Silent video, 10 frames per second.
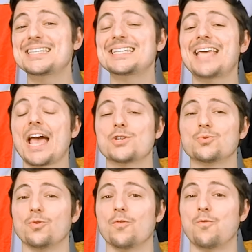
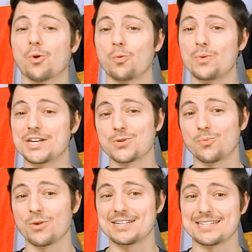schedule for week
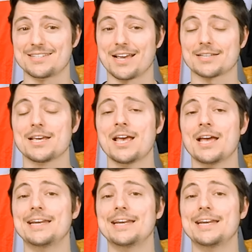26.